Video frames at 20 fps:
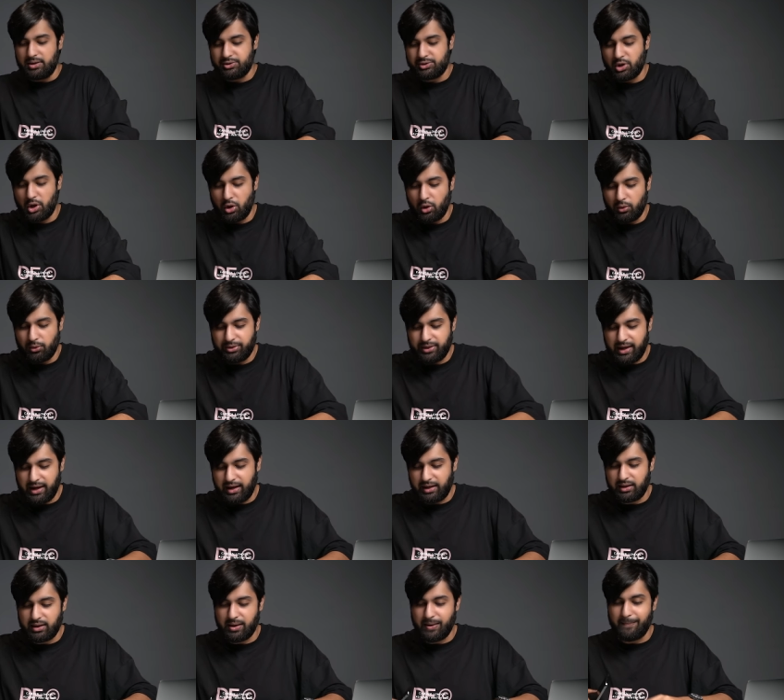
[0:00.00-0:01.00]
so
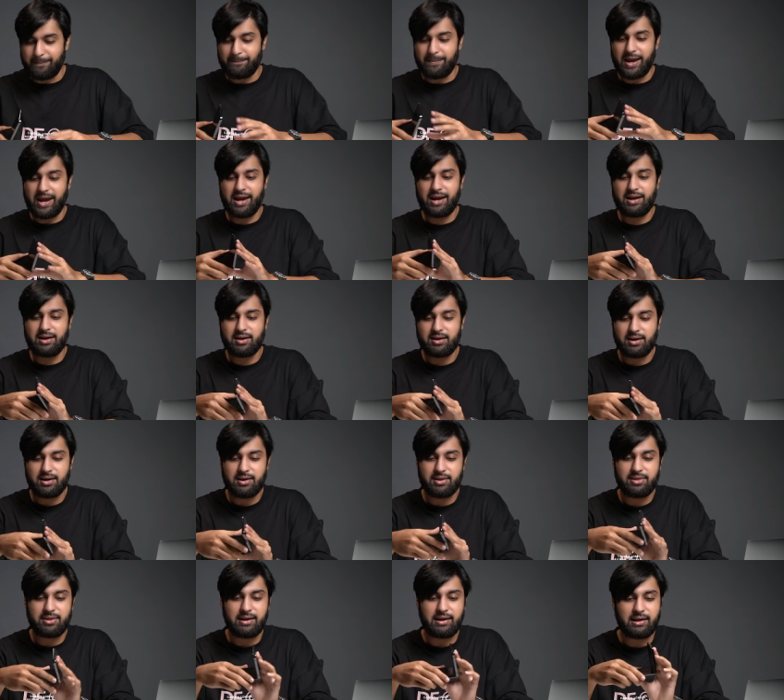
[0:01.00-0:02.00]
they made
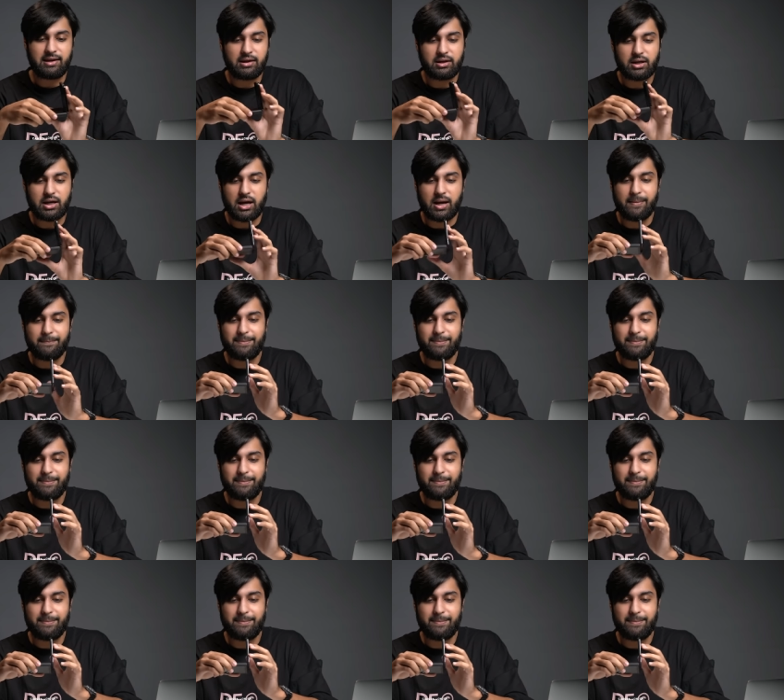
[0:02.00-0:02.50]
the uh,